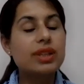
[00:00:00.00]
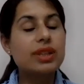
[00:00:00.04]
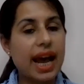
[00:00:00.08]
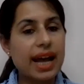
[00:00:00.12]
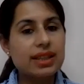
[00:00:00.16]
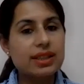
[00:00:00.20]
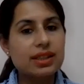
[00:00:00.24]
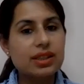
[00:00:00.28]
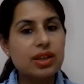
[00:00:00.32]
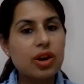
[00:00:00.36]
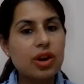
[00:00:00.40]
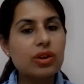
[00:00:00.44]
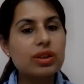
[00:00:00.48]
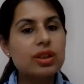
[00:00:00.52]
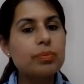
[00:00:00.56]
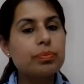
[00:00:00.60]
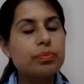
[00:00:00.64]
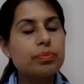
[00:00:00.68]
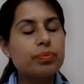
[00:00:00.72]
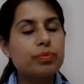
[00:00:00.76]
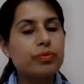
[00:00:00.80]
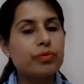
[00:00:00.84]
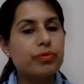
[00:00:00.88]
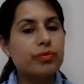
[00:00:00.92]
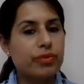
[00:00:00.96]
So that's
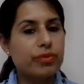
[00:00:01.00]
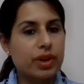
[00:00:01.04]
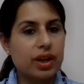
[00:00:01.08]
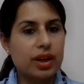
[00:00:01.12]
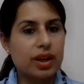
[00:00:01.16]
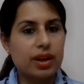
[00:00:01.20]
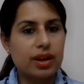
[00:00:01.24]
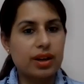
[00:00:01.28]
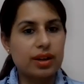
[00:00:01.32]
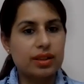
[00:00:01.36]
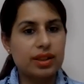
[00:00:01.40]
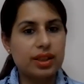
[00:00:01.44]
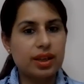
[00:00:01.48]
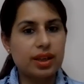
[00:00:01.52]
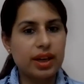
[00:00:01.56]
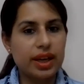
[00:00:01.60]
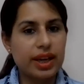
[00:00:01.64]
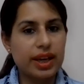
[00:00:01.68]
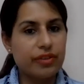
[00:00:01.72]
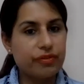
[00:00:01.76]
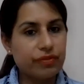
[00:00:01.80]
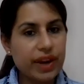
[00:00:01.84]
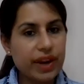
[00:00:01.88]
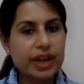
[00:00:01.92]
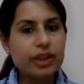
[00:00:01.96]
how
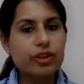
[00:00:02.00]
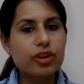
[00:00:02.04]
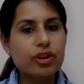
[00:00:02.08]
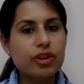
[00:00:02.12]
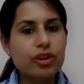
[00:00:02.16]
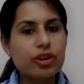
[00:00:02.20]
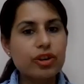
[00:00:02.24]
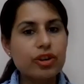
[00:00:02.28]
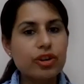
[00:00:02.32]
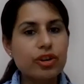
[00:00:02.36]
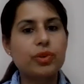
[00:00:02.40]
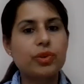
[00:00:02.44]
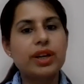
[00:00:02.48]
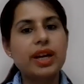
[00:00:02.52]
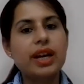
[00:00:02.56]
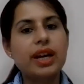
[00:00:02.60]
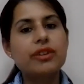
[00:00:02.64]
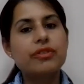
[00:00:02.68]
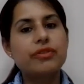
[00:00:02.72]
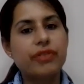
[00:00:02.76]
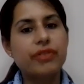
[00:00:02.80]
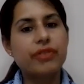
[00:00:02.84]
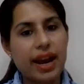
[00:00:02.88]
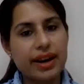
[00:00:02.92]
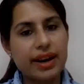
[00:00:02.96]
the effect of the
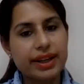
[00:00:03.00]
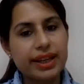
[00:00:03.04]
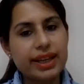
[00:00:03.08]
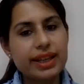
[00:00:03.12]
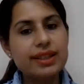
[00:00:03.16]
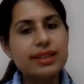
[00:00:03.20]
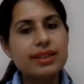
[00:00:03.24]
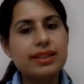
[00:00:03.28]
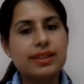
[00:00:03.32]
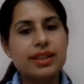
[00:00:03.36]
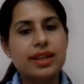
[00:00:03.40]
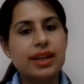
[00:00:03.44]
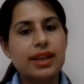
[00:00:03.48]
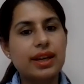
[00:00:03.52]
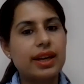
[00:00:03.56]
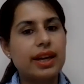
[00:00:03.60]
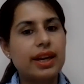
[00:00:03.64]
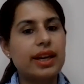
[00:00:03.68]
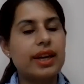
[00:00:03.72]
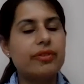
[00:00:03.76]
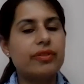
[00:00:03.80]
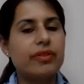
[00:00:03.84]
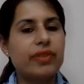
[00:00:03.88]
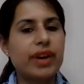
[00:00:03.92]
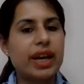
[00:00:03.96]
product varies
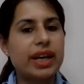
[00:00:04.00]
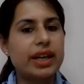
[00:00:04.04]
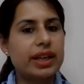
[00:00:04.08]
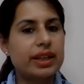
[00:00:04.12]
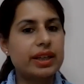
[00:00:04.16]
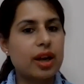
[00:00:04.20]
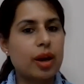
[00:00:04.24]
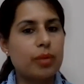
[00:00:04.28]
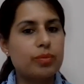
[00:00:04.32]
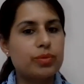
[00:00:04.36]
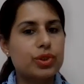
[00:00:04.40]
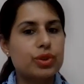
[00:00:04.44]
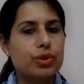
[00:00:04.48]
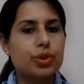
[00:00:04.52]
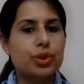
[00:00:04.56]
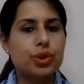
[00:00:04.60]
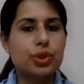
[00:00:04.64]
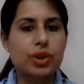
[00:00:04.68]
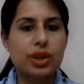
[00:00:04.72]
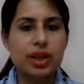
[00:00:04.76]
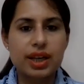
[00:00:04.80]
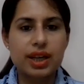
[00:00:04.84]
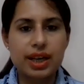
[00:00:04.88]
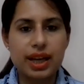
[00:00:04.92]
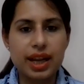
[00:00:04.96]
when it comes to
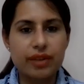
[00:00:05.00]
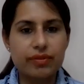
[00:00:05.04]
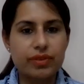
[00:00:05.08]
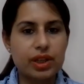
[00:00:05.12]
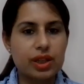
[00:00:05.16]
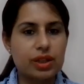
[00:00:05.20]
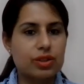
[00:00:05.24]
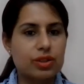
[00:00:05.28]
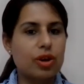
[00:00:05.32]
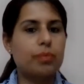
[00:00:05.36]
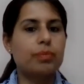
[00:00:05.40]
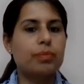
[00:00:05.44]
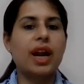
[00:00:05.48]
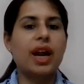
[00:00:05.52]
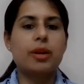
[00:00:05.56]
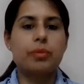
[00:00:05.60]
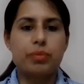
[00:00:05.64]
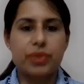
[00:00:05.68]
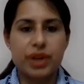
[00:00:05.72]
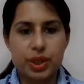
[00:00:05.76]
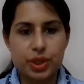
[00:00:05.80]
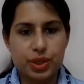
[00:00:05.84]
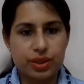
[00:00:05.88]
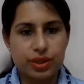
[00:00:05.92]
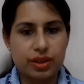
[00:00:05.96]
sugar levels or blood
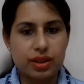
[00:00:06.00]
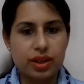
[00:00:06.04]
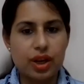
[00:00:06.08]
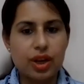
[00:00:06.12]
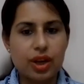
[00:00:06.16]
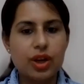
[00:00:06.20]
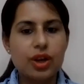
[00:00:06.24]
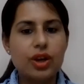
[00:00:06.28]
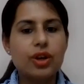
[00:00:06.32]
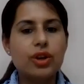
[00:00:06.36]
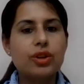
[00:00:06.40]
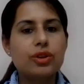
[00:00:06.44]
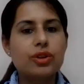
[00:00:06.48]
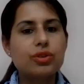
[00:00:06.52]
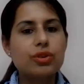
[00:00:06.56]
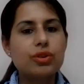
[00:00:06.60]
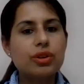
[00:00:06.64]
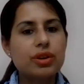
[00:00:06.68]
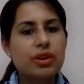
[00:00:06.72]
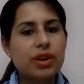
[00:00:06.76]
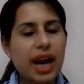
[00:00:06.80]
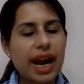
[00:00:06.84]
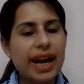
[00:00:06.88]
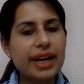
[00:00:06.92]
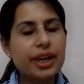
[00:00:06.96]
pressure. So
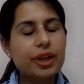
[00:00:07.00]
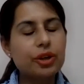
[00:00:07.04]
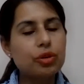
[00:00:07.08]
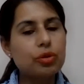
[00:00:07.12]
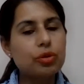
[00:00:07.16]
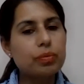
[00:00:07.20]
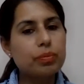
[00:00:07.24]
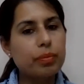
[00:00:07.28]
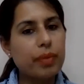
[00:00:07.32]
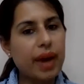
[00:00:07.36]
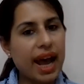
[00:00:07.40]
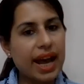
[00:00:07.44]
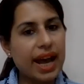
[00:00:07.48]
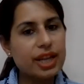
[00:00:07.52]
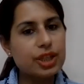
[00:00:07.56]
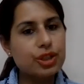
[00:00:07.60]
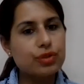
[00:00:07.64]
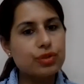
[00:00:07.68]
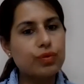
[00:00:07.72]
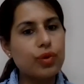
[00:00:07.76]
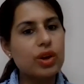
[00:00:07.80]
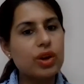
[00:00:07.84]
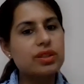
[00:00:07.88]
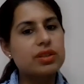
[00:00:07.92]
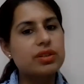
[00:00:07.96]
try to match
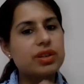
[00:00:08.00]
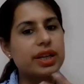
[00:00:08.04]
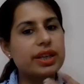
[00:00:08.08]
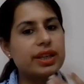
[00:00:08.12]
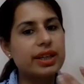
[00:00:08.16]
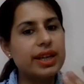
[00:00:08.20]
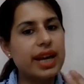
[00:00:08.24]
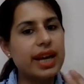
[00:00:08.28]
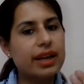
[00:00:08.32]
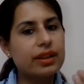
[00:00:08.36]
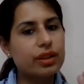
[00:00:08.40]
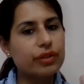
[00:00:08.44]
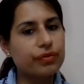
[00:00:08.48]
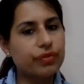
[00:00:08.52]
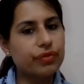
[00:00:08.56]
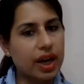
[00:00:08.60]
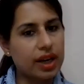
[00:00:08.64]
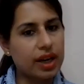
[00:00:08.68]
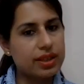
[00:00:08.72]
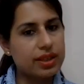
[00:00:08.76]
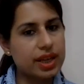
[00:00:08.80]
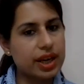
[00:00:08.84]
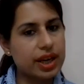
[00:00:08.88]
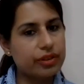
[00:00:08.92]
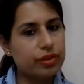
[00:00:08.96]
what's written at the
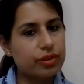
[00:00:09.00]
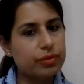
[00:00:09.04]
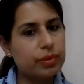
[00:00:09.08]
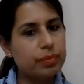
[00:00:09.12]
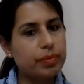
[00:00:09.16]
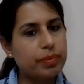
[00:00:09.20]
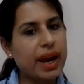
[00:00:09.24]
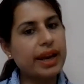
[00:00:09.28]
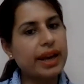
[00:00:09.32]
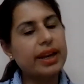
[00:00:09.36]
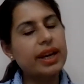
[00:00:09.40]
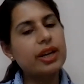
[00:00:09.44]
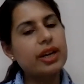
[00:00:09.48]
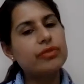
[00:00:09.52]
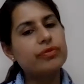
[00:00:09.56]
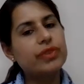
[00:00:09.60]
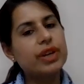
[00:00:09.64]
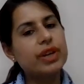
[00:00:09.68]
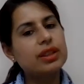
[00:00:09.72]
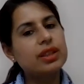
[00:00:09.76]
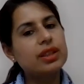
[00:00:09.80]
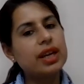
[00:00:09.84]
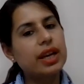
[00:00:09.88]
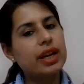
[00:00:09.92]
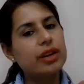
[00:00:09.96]
front side of the packet
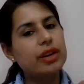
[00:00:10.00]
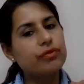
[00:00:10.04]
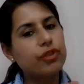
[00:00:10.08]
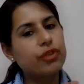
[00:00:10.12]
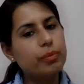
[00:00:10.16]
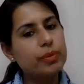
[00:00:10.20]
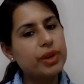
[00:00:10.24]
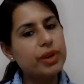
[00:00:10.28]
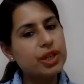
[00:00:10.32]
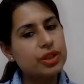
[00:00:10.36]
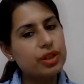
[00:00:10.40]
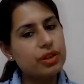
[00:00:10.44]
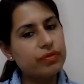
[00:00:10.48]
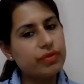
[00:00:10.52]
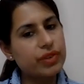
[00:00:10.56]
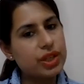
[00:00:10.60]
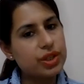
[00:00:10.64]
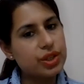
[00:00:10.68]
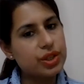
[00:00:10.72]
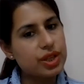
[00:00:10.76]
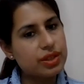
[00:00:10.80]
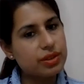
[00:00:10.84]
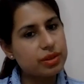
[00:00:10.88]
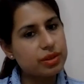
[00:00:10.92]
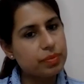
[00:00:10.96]
with the information
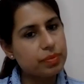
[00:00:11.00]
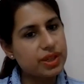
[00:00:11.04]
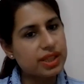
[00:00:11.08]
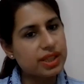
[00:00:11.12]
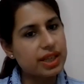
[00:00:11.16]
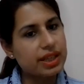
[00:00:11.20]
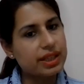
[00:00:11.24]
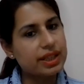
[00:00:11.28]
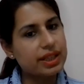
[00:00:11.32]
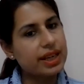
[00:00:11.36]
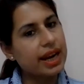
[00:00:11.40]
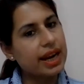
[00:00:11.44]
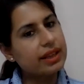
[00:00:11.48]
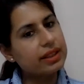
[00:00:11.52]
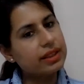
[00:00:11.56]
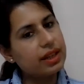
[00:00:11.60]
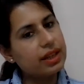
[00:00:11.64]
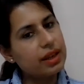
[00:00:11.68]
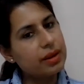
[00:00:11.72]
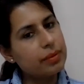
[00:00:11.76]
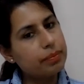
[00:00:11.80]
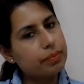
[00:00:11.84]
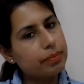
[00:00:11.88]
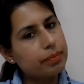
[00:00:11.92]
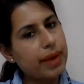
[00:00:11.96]
which is represented at
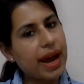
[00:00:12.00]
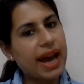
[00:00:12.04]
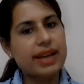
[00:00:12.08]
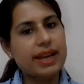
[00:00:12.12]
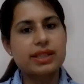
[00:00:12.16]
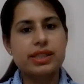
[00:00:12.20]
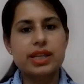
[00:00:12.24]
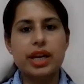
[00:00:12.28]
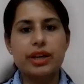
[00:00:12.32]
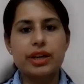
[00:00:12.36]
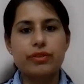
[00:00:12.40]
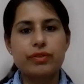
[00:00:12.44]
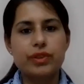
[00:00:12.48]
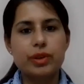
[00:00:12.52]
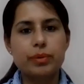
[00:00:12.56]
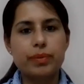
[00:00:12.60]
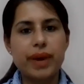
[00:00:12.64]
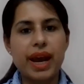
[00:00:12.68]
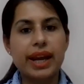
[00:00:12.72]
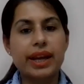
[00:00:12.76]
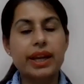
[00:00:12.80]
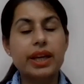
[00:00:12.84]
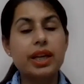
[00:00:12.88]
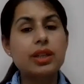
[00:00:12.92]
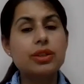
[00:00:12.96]
the back side of the
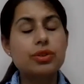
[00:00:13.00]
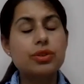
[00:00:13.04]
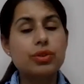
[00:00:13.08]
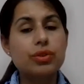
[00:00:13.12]
packet.